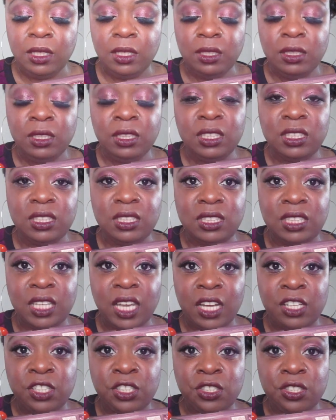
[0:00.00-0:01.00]
Look at the
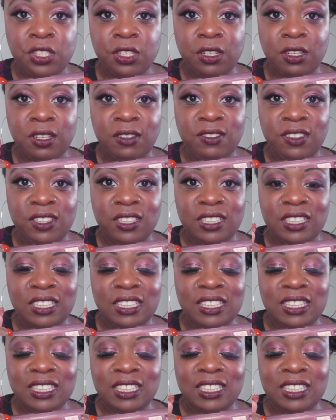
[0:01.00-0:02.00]
texture of it.
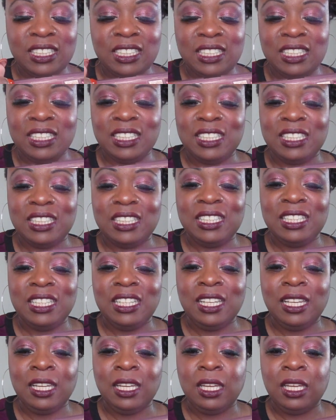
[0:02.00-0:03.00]
It's just,
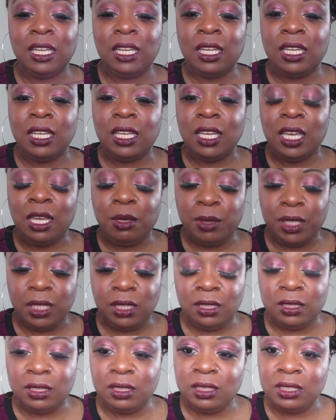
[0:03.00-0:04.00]
I
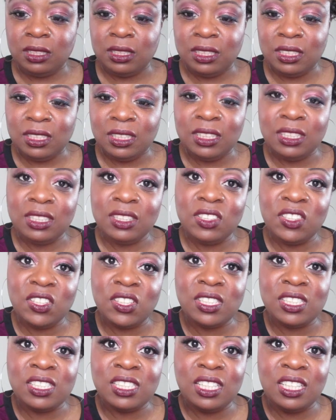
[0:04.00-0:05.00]
mean, do y'all
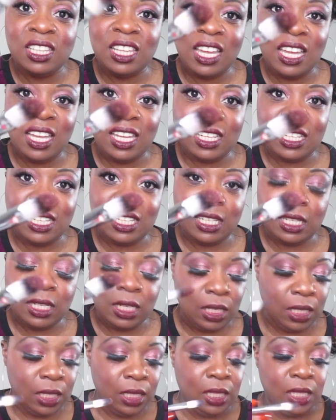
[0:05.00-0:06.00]
see that?
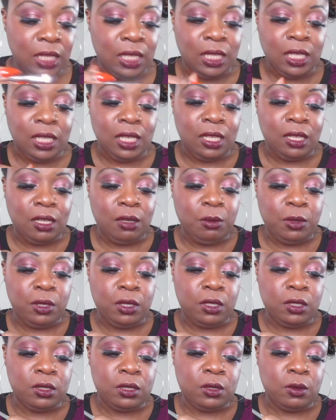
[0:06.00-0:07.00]
I'm
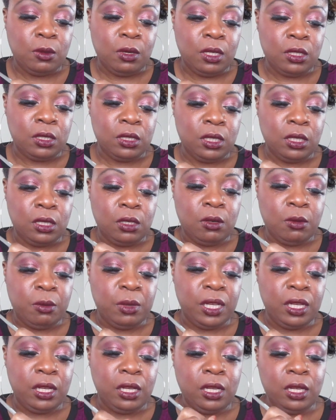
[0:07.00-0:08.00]
going to swatch that on my
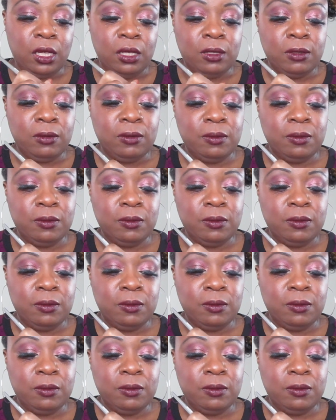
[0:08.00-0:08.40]
hand.